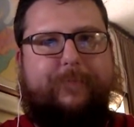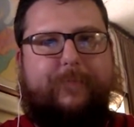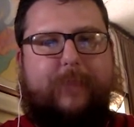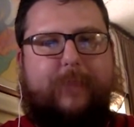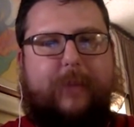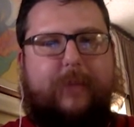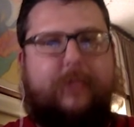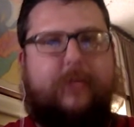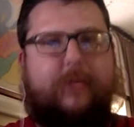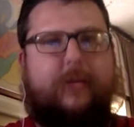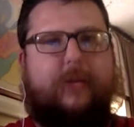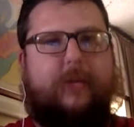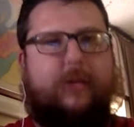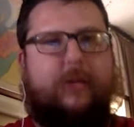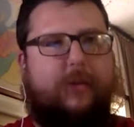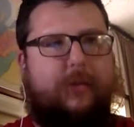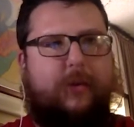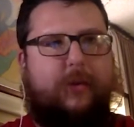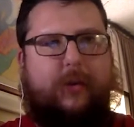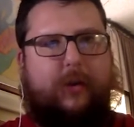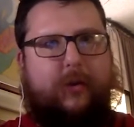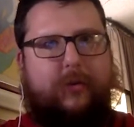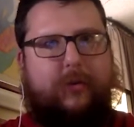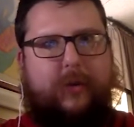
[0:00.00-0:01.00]
Mexicans are
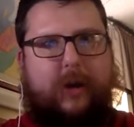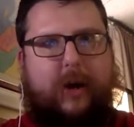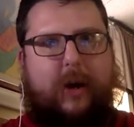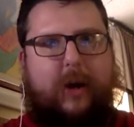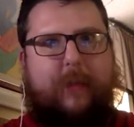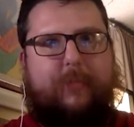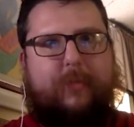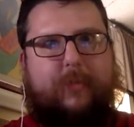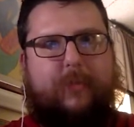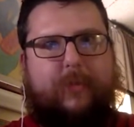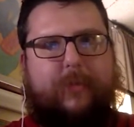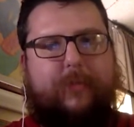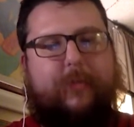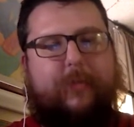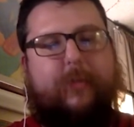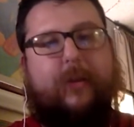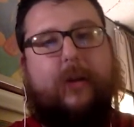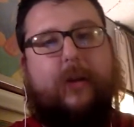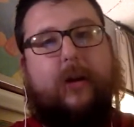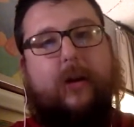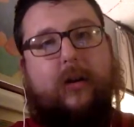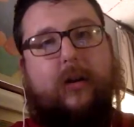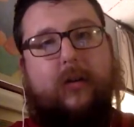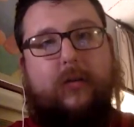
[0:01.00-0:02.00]
stealing your jobs and
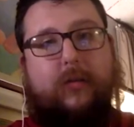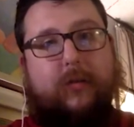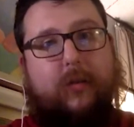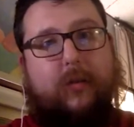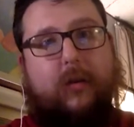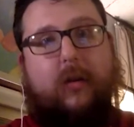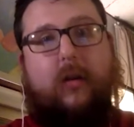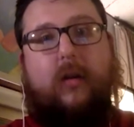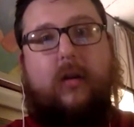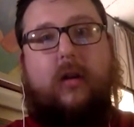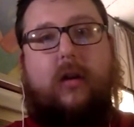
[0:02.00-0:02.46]
everything else.